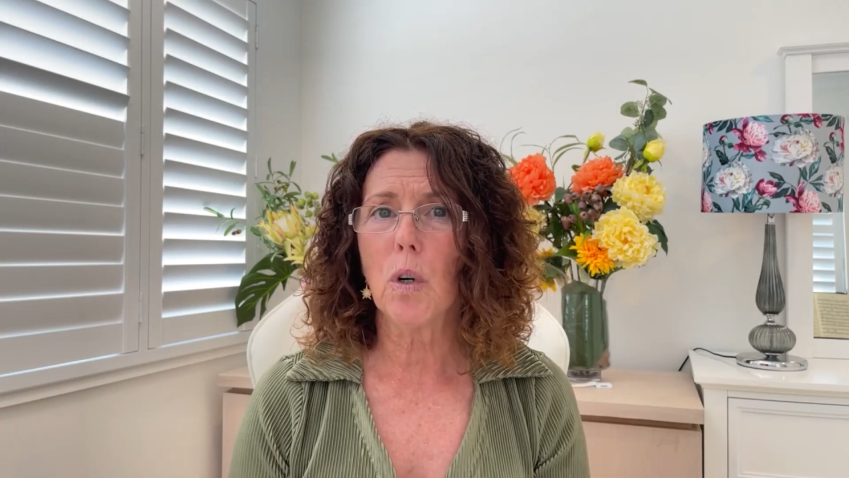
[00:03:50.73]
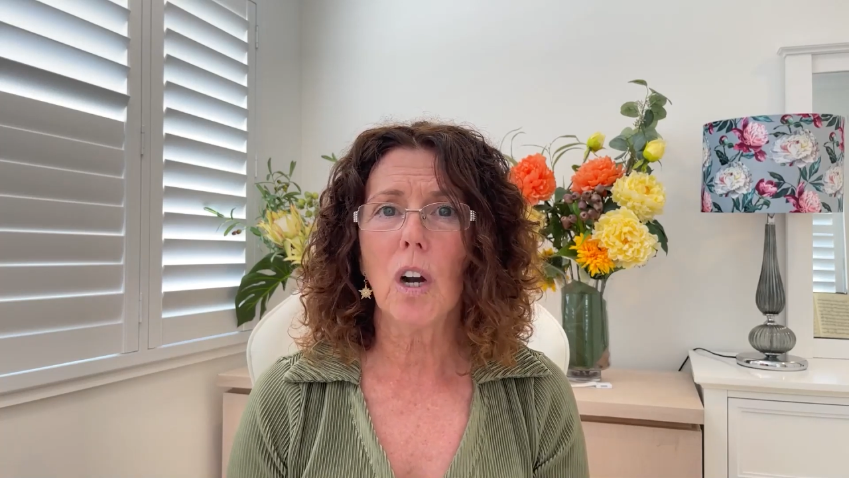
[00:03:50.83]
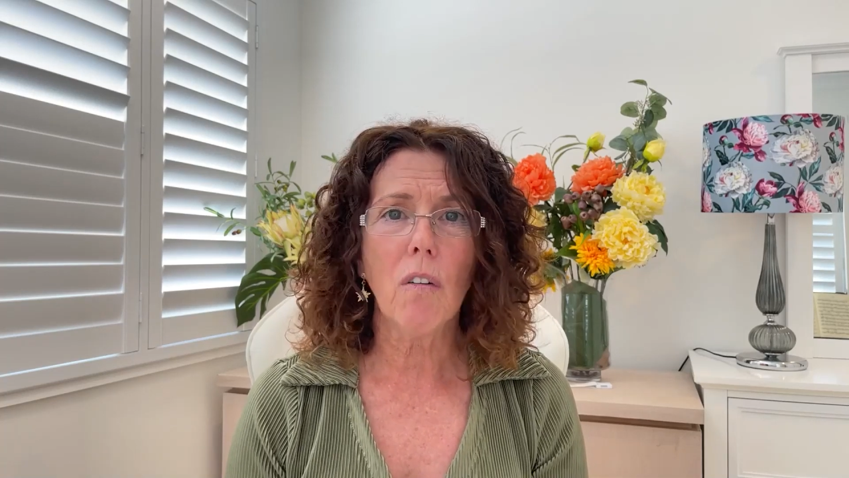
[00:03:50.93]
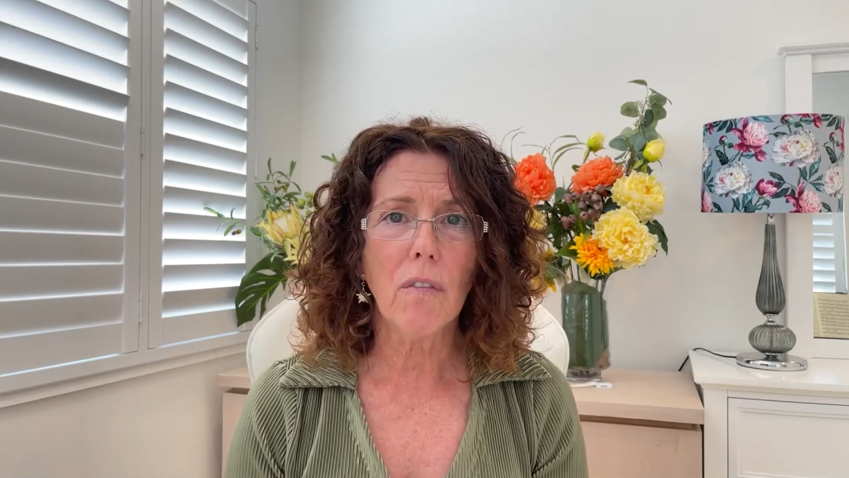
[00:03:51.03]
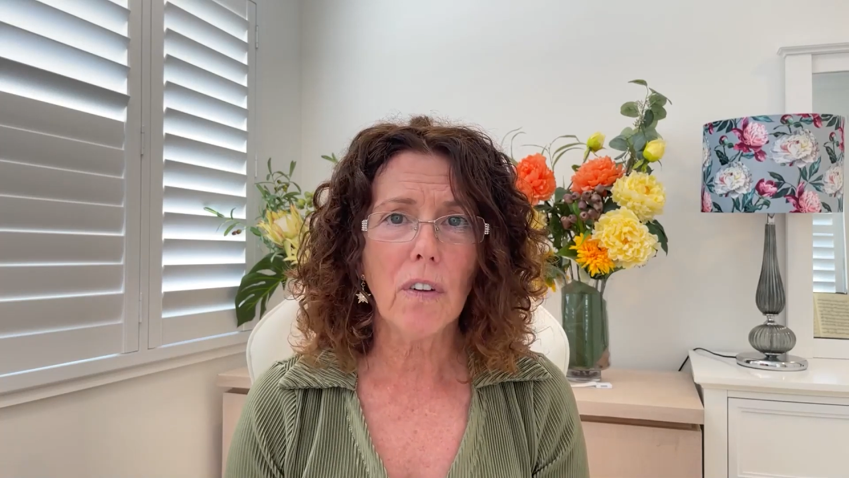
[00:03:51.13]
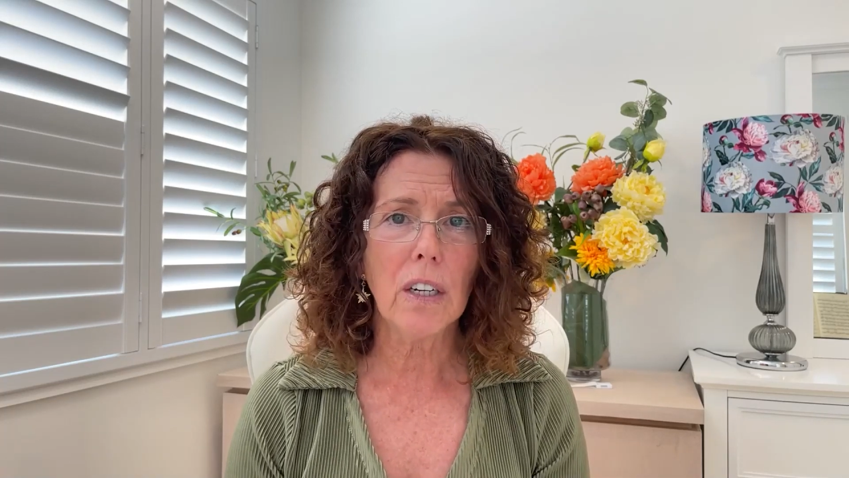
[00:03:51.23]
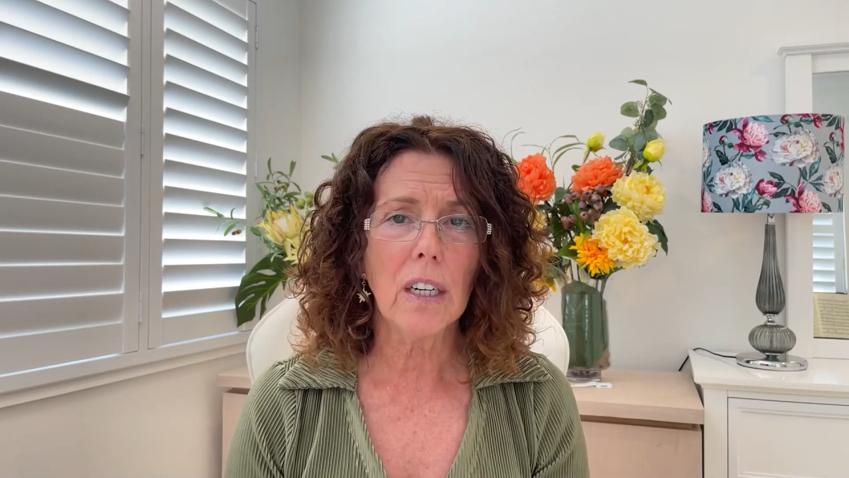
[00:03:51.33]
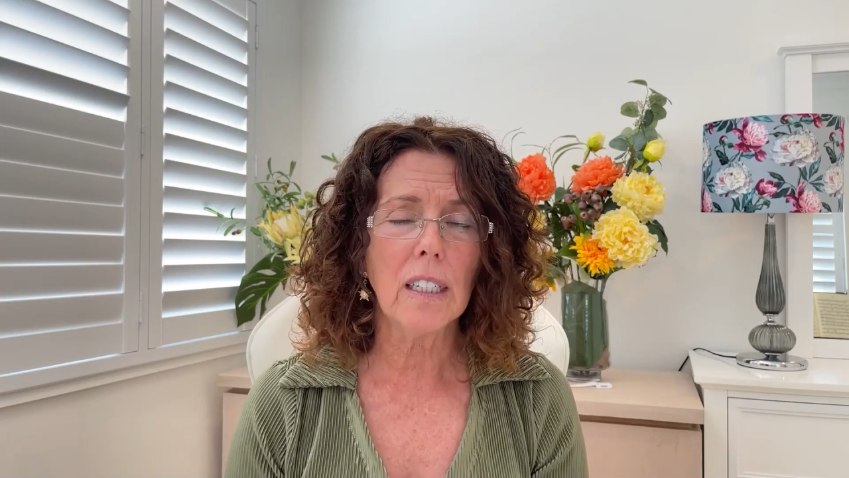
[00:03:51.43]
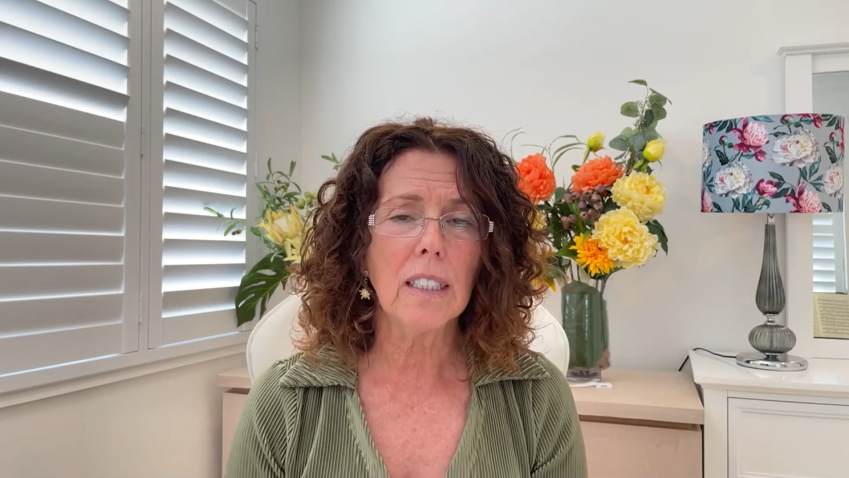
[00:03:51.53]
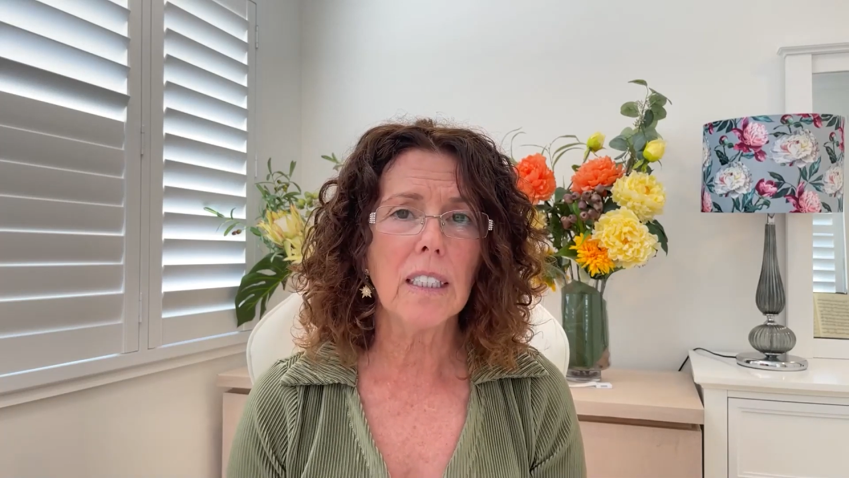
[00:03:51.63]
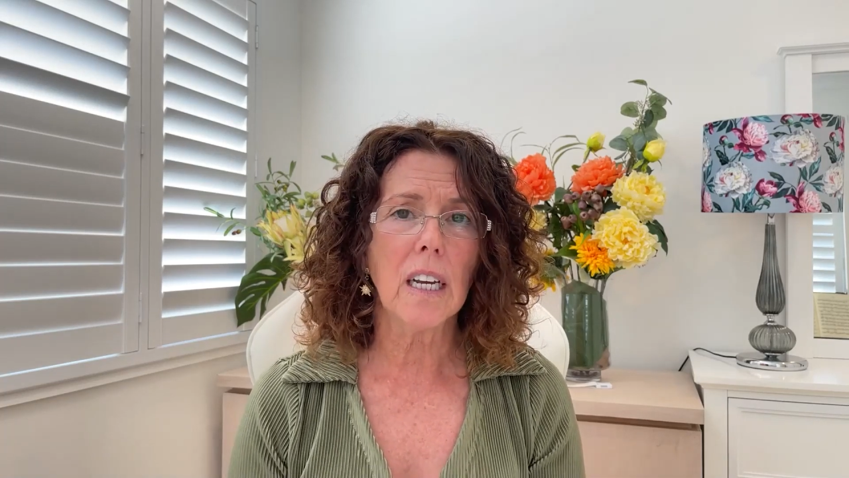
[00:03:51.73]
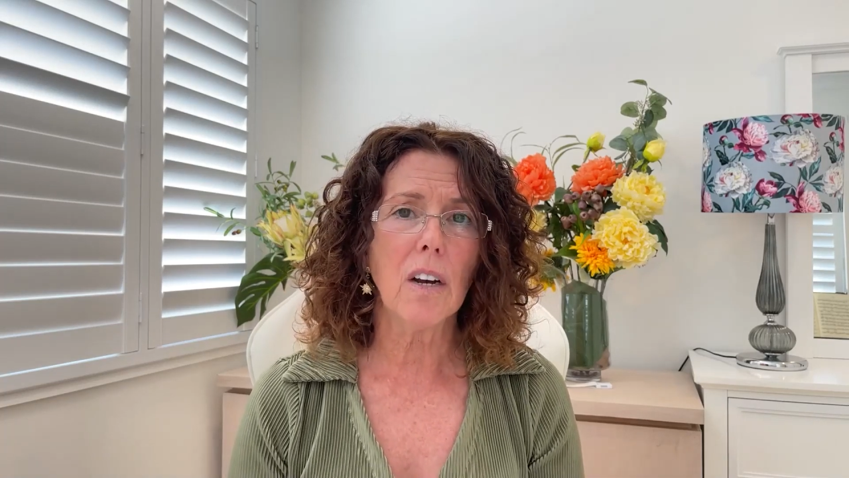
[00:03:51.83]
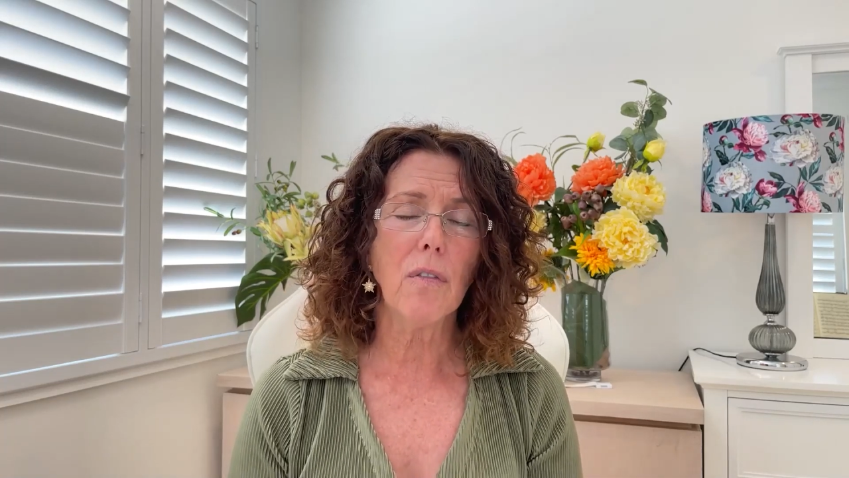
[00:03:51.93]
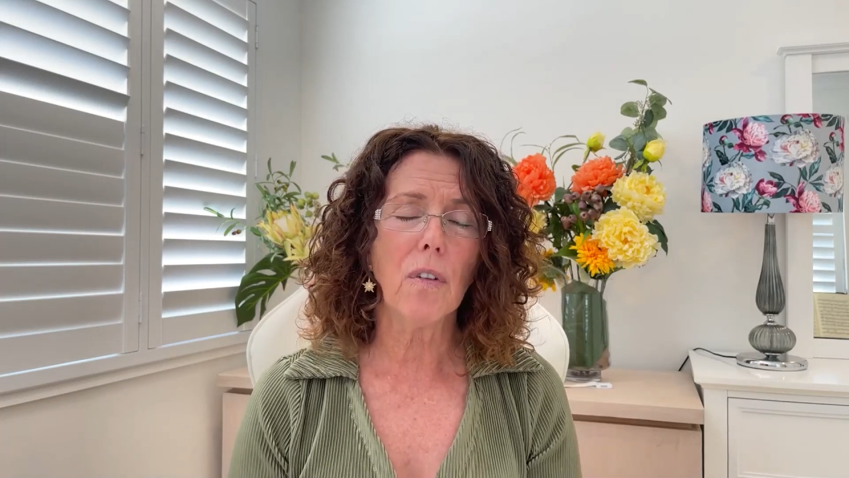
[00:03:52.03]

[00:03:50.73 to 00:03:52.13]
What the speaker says: confident in yourself,